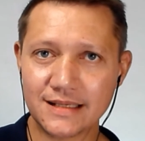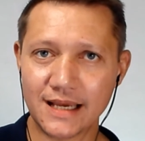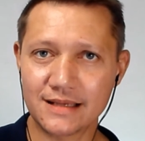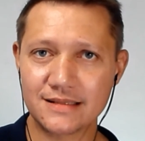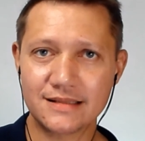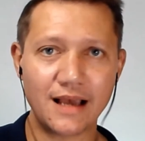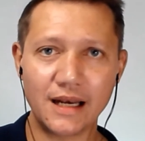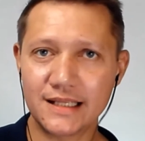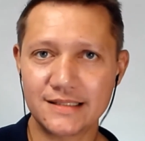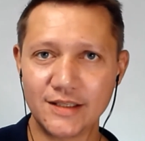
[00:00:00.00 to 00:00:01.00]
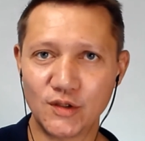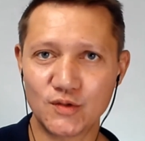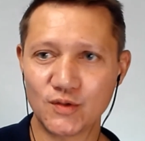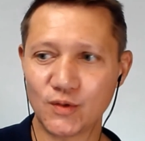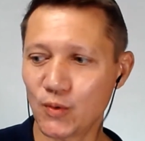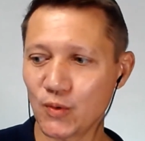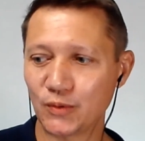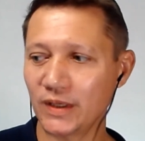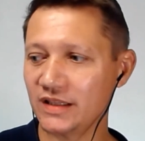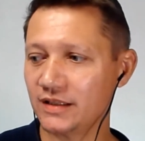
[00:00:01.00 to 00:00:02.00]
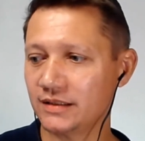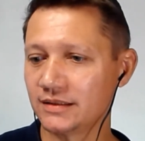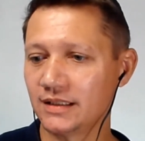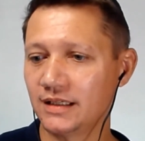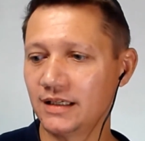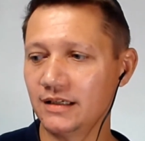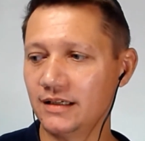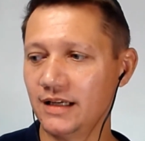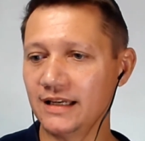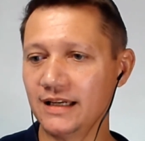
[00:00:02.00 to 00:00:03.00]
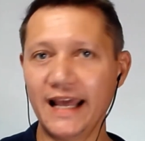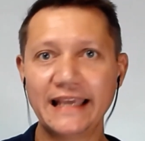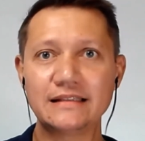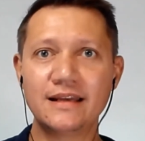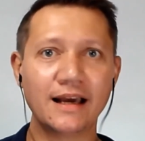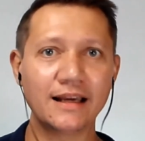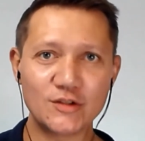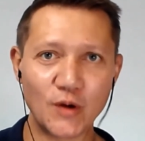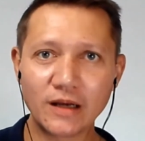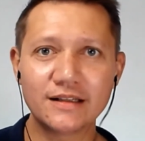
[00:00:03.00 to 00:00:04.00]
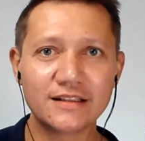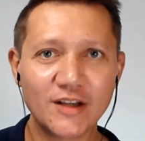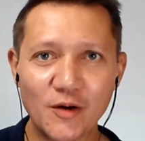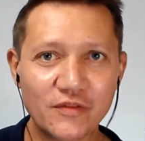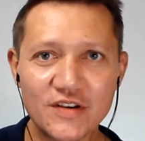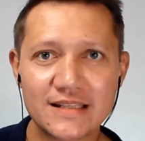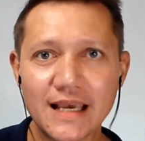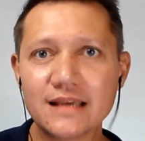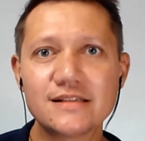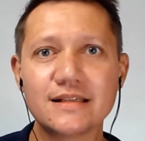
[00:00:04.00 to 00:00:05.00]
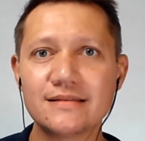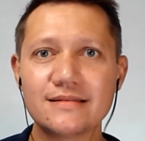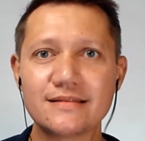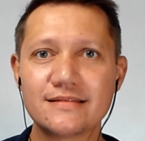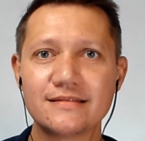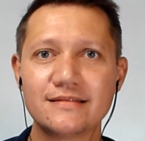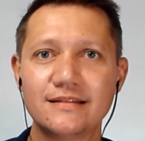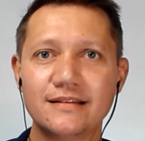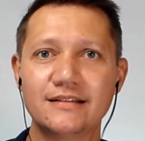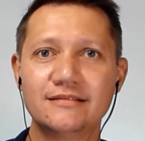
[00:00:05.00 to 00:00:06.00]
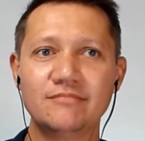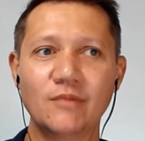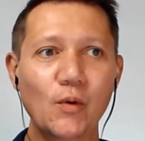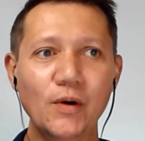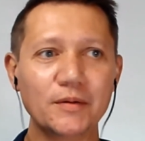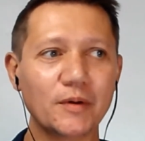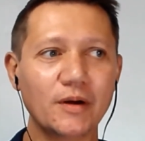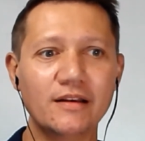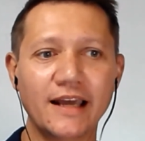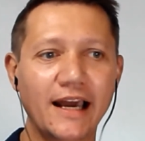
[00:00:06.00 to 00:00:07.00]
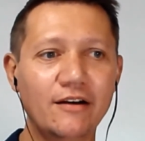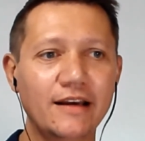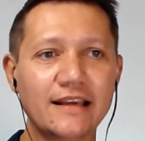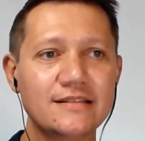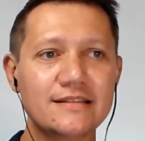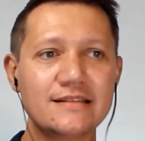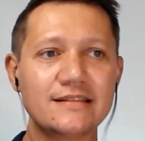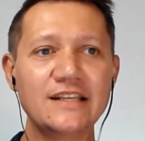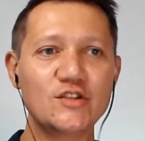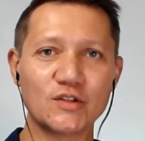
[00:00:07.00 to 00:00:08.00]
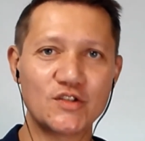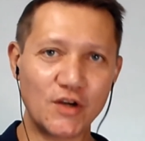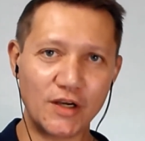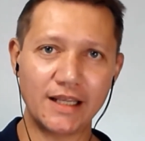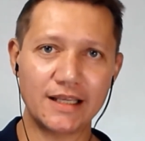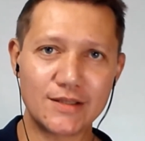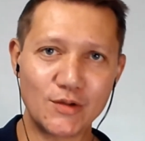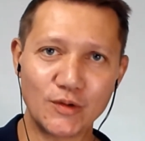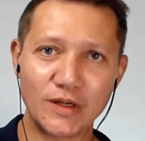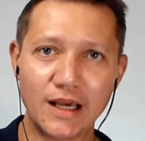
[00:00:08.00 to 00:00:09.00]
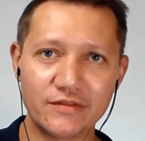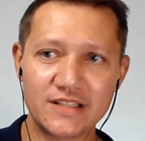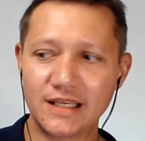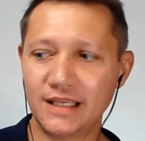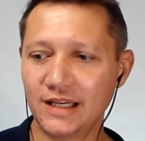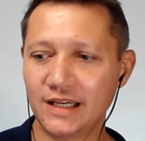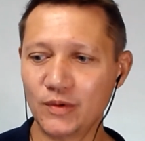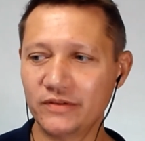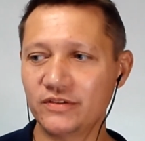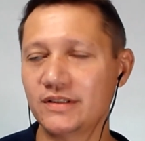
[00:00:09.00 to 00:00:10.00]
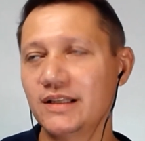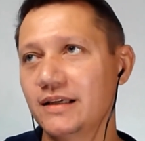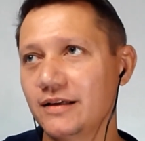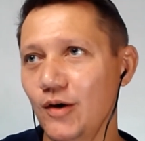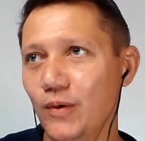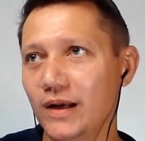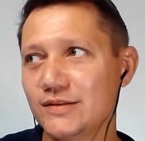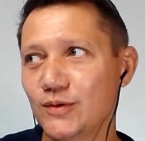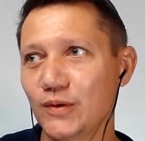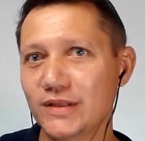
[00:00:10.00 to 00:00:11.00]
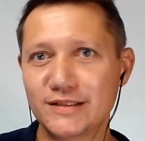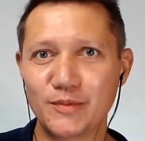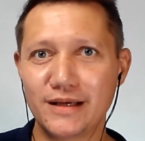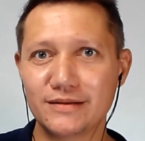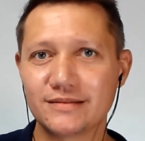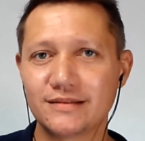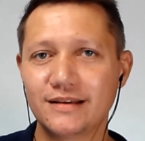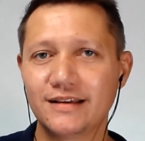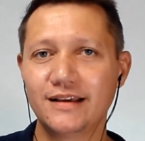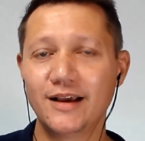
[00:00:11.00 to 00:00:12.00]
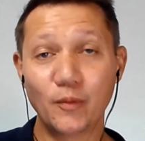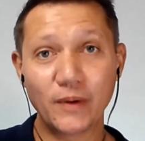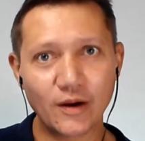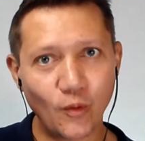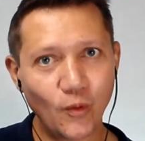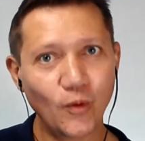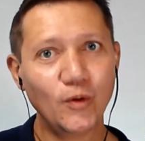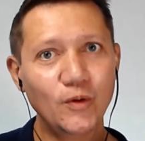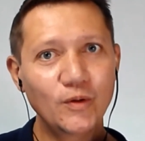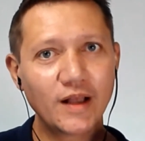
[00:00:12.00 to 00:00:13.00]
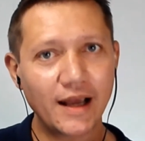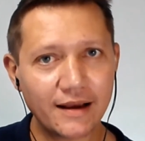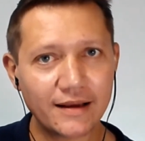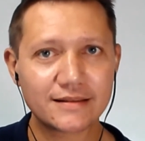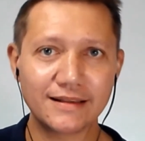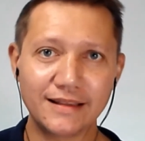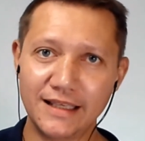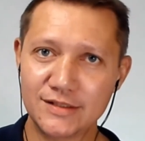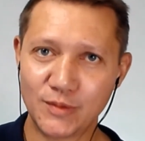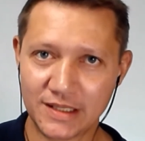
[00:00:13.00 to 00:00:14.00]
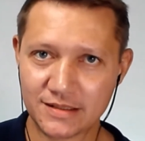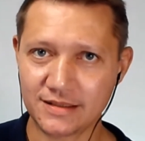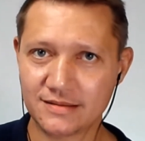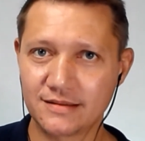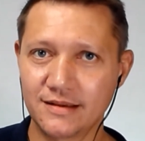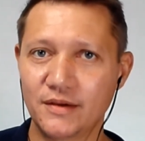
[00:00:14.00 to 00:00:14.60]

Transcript: and solitudes, or whether in late night drunken conversations, or on our existential journeys through life, sitting at a river thinking, oh, what is all this about? We all ask these questions.